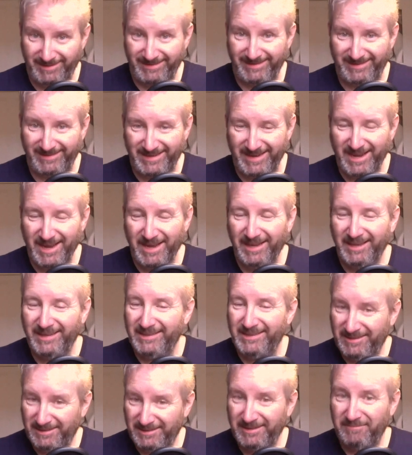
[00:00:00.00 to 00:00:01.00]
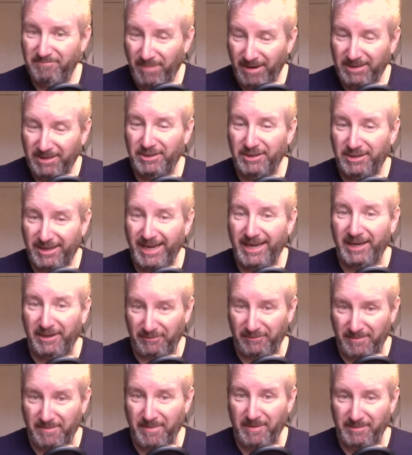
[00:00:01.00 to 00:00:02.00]
It makes you
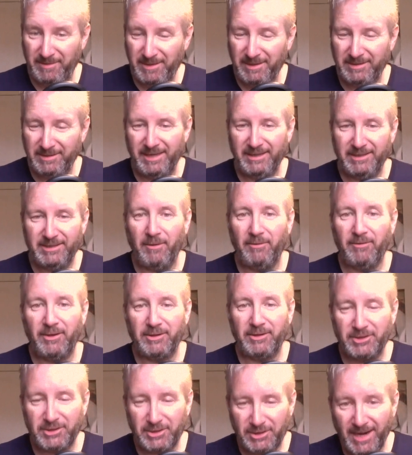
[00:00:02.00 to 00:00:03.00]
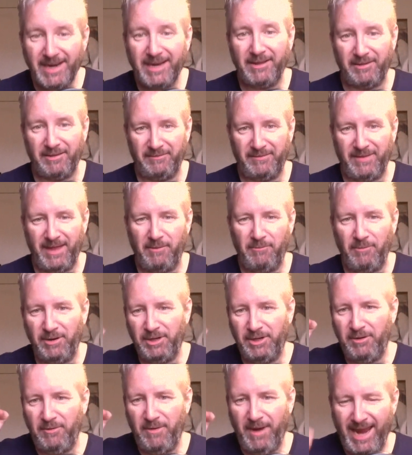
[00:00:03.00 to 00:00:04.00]
think for a moment, doesn't it? So, on the strength of that,
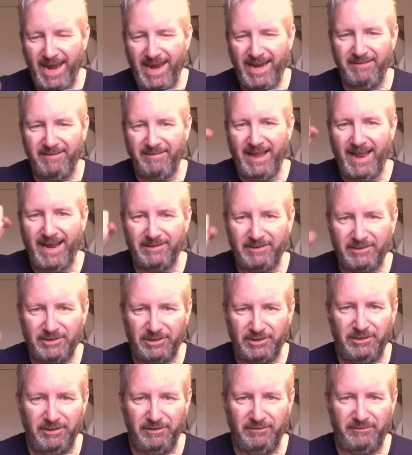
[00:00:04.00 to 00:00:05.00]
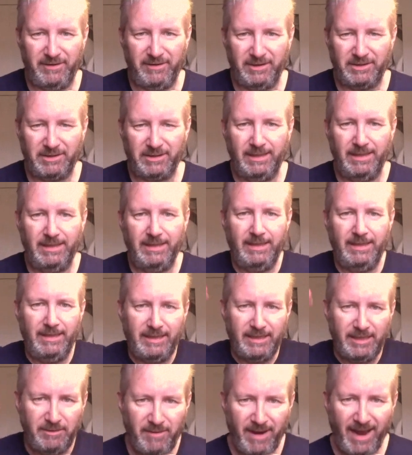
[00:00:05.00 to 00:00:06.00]
when you hit that surface,
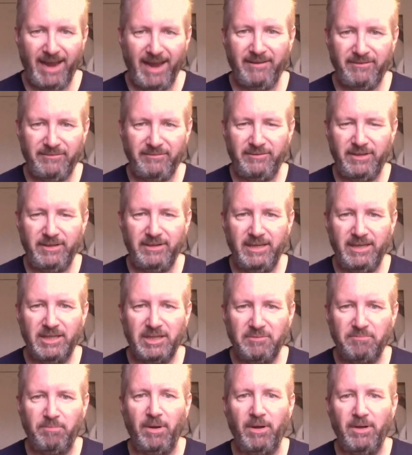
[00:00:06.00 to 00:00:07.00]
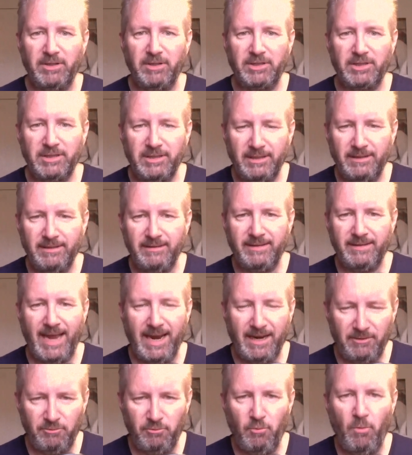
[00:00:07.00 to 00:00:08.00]
you have to disperse
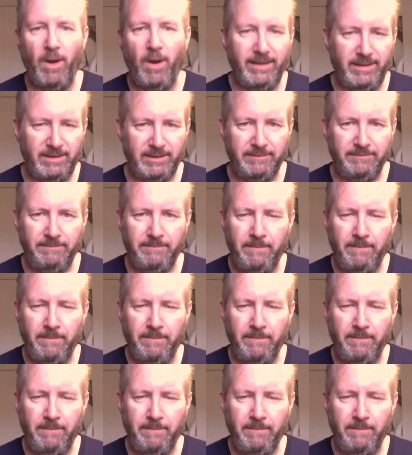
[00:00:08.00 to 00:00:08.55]
that weight.